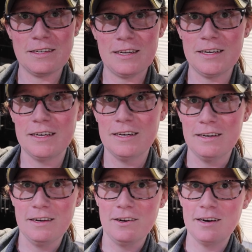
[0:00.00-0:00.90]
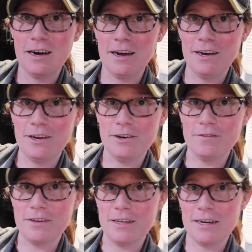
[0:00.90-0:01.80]
of like hiding
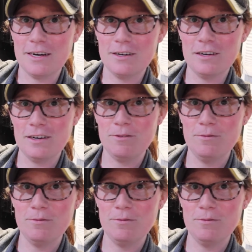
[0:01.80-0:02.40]
over there